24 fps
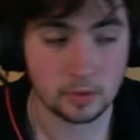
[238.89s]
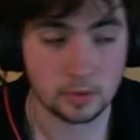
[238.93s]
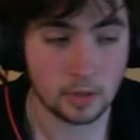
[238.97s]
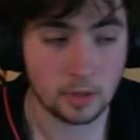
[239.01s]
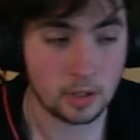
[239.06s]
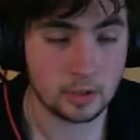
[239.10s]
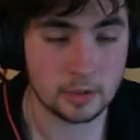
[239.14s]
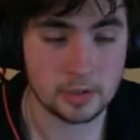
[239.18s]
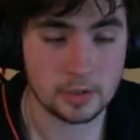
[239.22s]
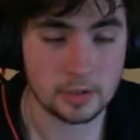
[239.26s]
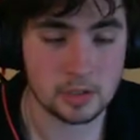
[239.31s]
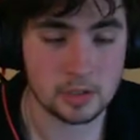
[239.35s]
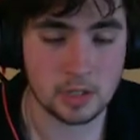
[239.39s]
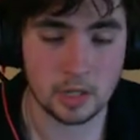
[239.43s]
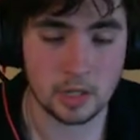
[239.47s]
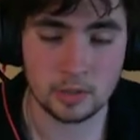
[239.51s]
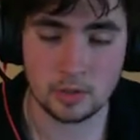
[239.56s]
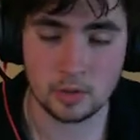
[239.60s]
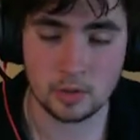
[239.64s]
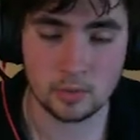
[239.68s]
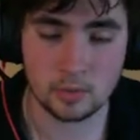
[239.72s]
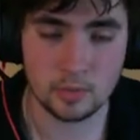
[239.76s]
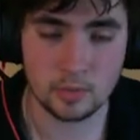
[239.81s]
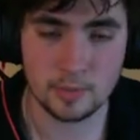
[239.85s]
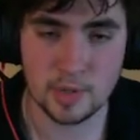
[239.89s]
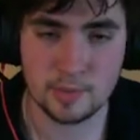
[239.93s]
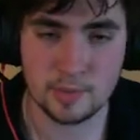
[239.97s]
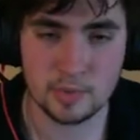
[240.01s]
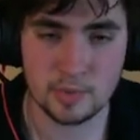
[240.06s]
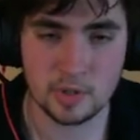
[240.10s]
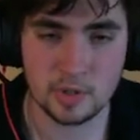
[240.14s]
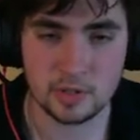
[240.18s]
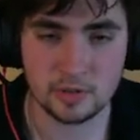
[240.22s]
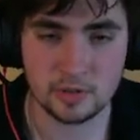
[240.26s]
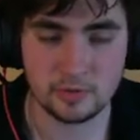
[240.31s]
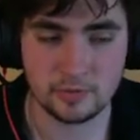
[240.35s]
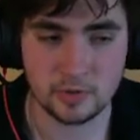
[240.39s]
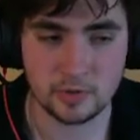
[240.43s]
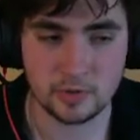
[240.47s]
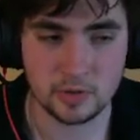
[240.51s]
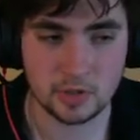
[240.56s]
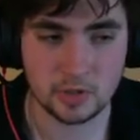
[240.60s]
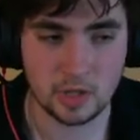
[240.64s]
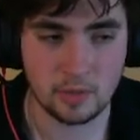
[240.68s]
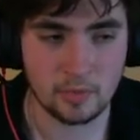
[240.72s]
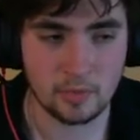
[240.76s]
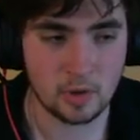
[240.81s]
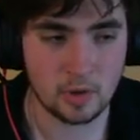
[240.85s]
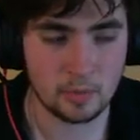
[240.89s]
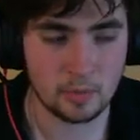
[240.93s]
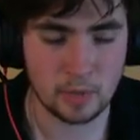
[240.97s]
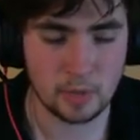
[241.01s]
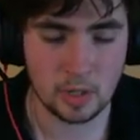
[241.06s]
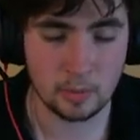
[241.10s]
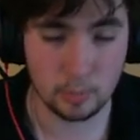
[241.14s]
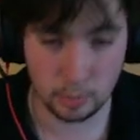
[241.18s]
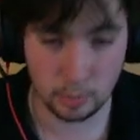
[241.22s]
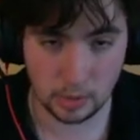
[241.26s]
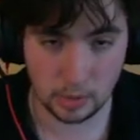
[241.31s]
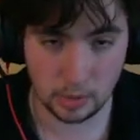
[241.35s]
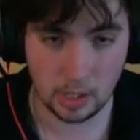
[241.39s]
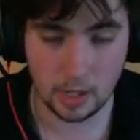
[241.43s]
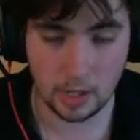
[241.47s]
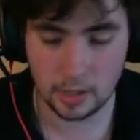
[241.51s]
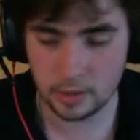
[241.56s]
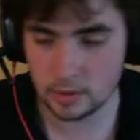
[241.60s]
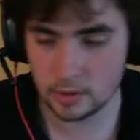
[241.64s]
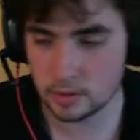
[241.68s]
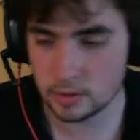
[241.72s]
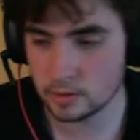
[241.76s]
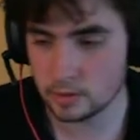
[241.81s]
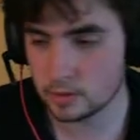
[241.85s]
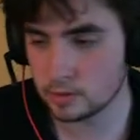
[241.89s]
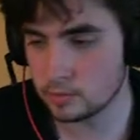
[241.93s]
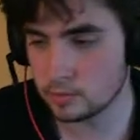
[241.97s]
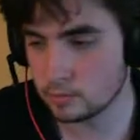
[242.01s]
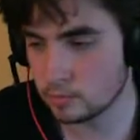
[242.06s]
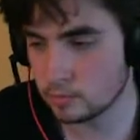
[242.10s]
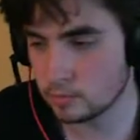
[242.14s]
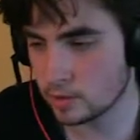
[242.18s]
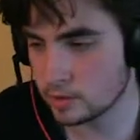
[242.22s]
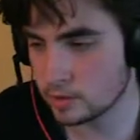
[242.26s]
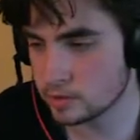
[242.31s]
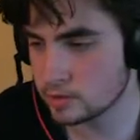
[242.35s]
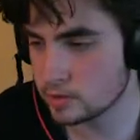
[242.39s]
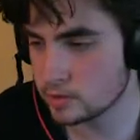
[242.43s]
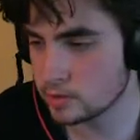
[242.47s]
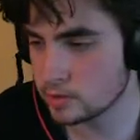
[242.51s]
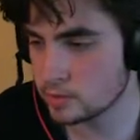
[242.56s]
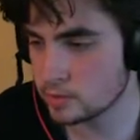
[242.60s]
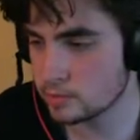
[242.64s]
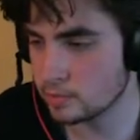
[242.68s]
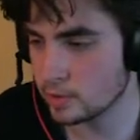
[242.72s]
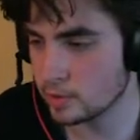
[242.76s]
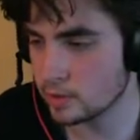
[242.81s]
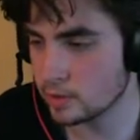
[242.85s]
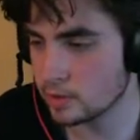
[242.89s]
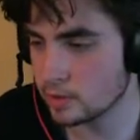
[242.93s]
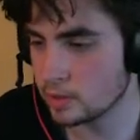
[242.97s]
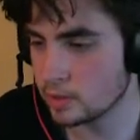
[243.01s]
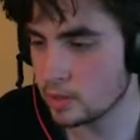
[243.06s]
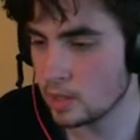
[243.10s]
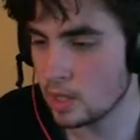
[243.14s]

At least I don't remember in the first game there being blind monsters, but